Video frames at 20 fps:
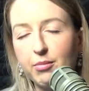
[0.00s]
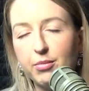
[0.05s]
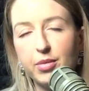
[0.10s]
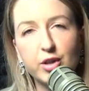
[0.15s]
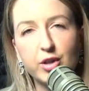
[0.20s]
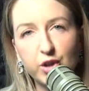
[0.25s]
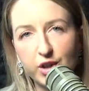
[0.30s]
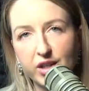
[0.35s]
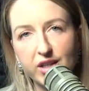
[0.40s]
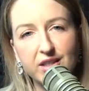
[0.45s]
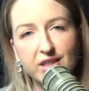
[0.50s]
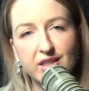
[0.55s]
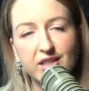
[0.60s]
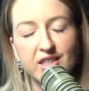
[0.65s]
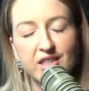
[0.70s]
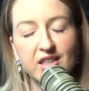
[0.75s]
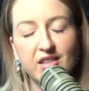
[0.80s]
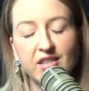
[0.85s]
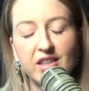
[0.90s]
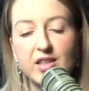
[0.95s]

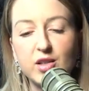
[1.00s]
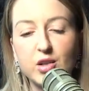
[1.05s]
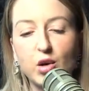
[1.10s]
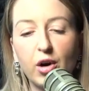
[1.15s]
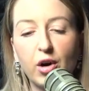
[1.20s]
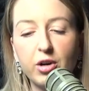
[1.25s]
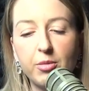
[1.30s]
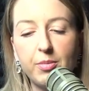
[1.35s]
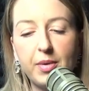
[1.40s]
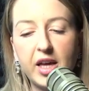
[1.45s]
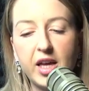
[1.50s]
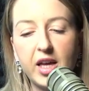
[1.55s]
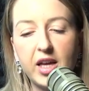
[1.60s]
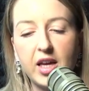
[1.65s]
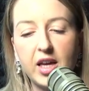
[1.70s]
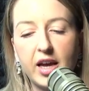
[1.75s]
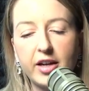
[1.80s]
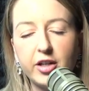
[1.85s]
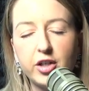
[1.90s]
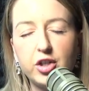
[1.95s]
ambitious. There's got to
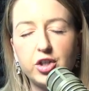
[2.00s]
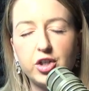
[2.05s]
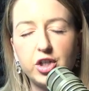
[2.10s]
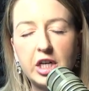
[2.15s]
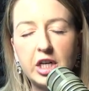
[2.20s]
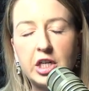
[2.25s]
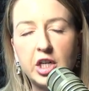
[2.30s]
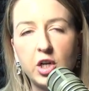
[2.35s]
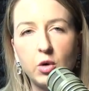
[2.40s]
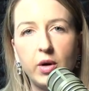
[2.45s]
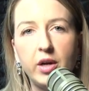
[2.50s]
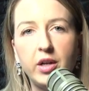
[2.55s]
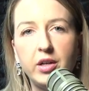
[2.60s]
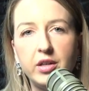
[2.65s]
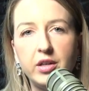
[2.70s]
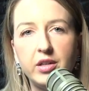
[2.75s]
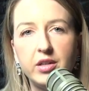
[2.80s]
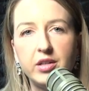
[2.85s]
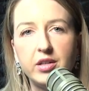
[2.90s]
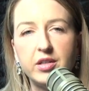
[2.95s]
be a
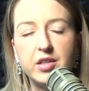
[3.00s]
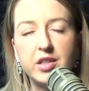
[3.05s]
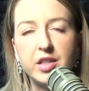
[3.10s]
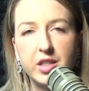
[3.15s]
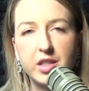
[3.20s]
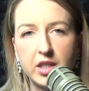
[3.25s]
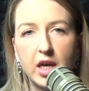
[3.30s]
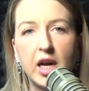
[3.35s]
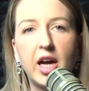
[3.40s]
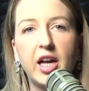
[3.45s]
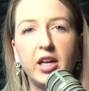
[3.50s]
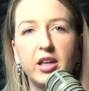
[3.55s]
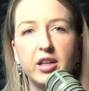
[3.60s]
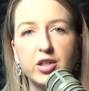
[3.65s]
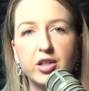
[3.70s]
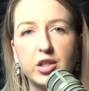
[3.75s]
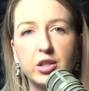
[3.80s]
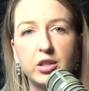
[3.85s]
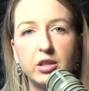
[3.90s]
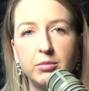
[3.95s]
genuine
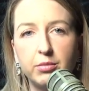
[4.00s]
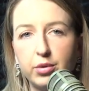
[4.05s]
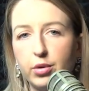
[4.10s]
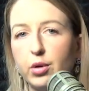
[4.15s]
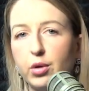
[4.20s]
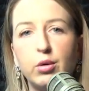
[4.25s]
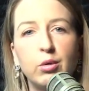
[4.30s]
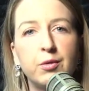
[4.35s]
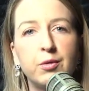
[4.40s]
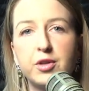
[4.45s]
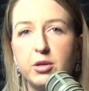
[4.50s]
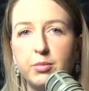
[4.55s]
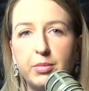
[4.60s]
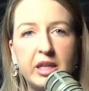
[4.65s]
desire to improve,